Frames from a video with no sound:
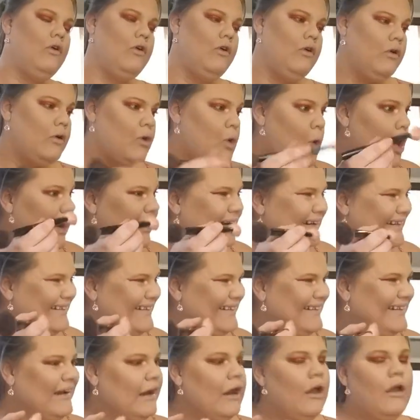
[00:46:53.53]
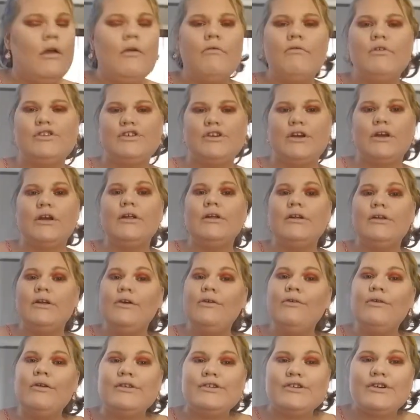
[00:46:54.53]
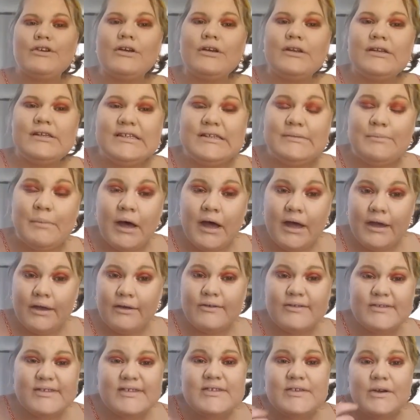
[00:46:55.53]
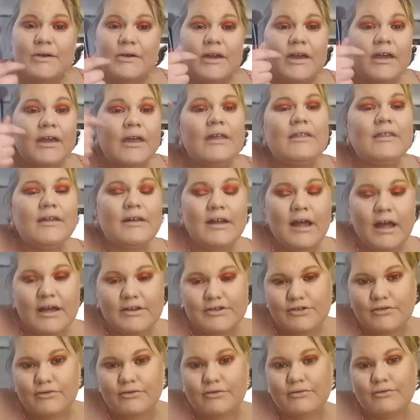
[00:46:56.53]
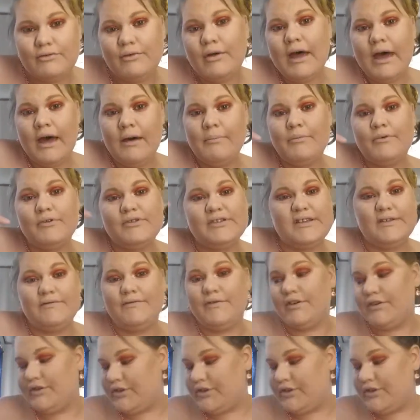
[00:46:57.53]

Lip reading: What you're going to do is you're going to smile so you can get the natural apples of your cheeks.